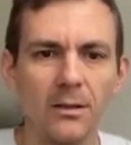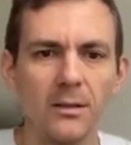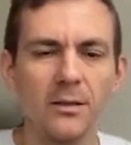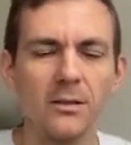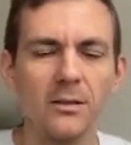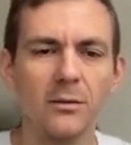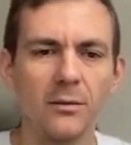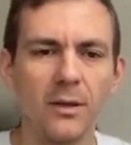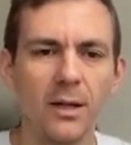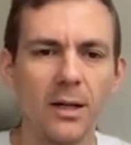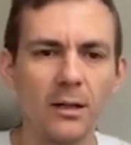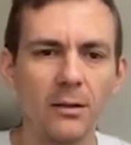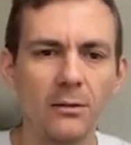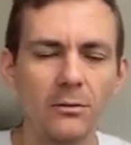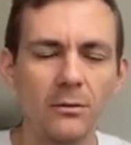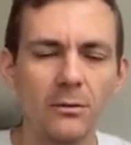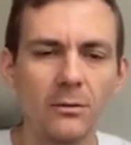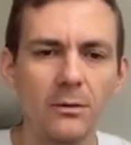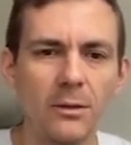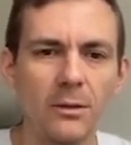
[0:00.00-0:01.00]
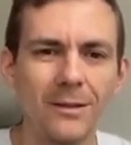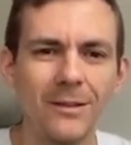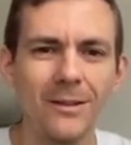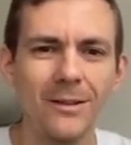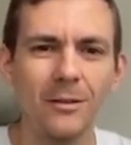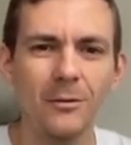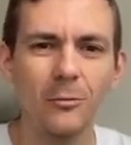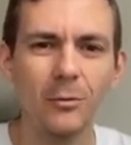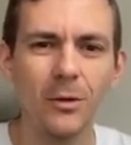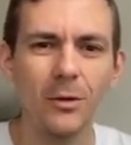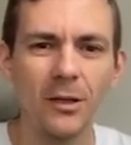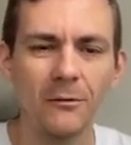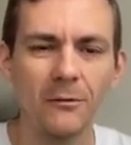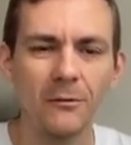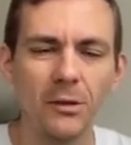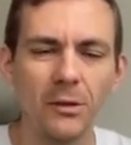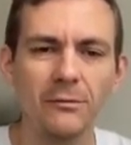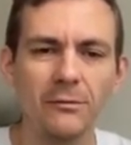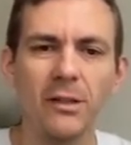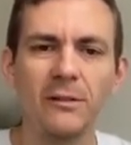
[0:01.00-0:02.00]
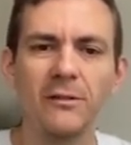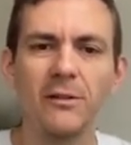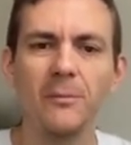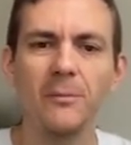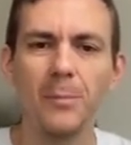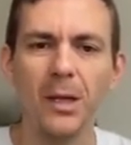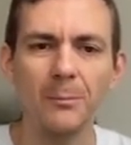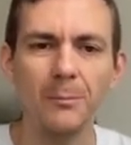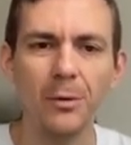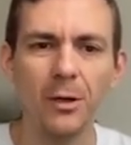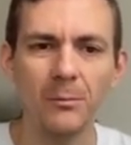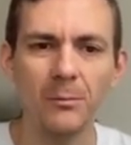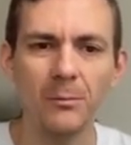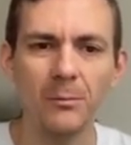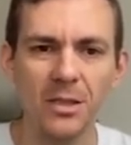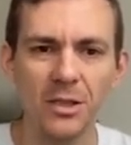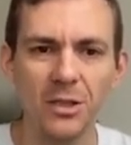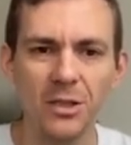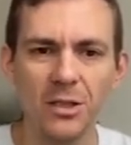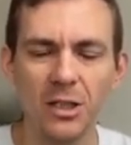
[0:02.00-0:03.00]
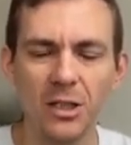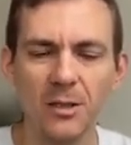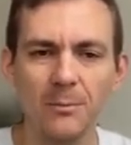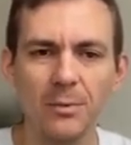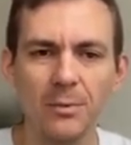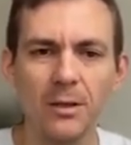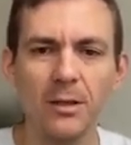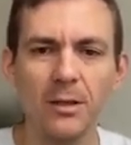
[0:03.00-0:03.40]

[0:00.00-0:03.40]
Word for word: So now we have, when we have the ping pong message type,